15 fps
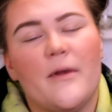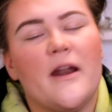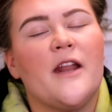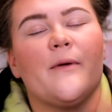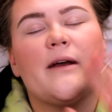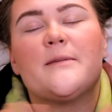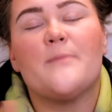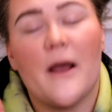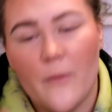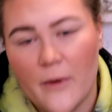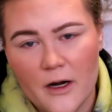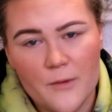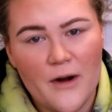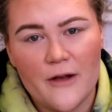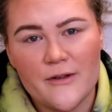But anyways, my
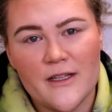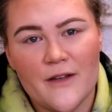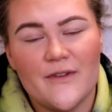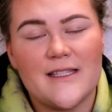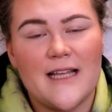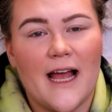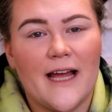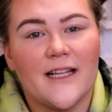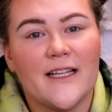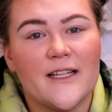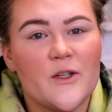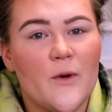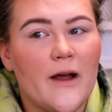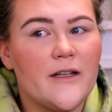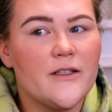weird brow stuff aside, let's
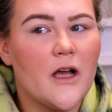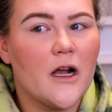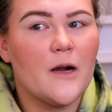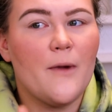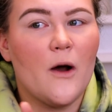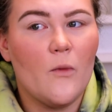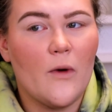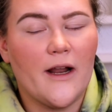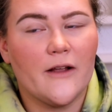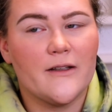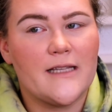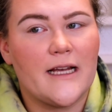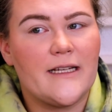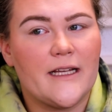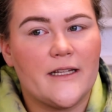go ahead and talk about what
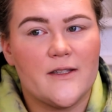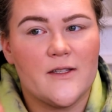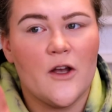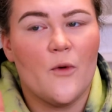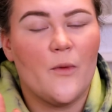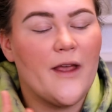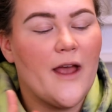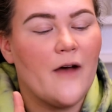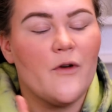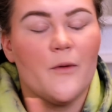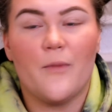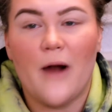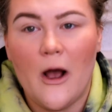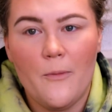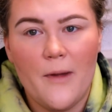else I did. So we have
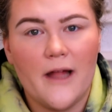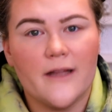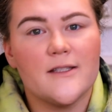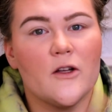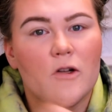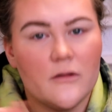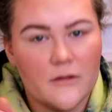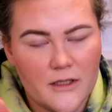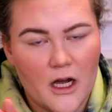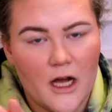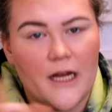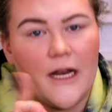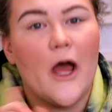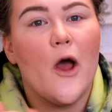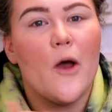brow pencil
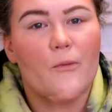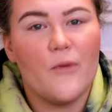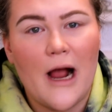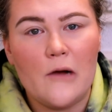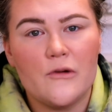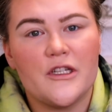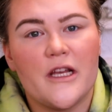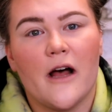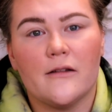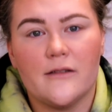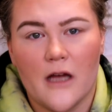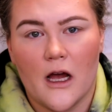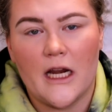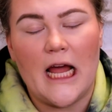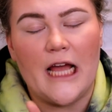done, brow gel
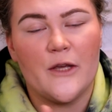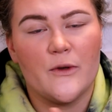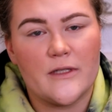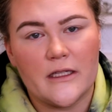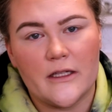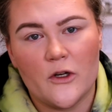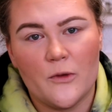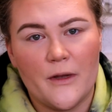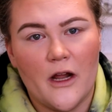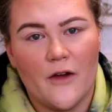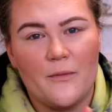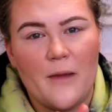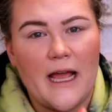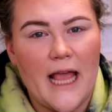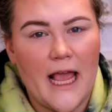done. I used a little bit
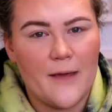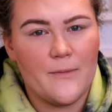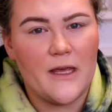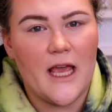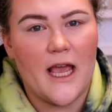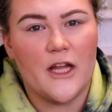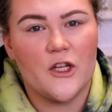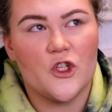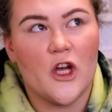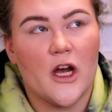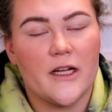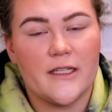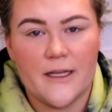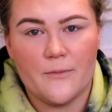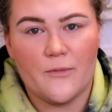of my ABH
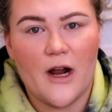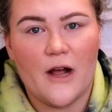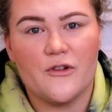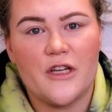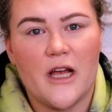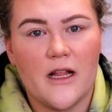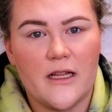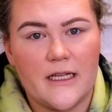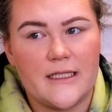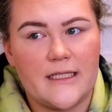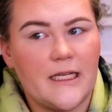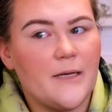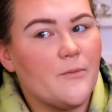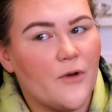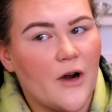uh, Dip Brow Gel in
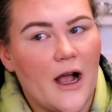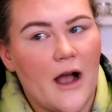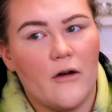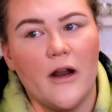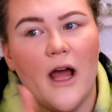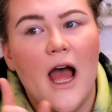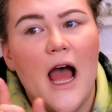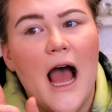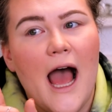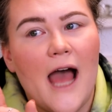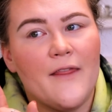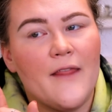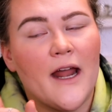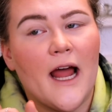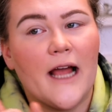Deep Brown,
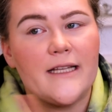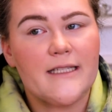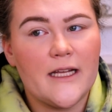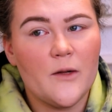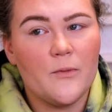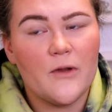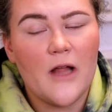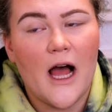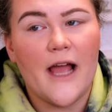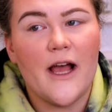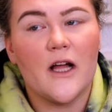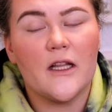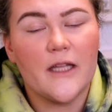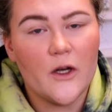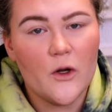and then I did apply
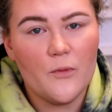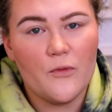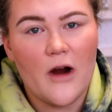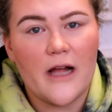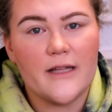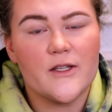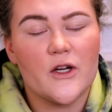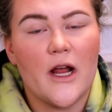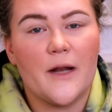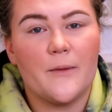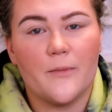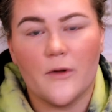a little bronzer and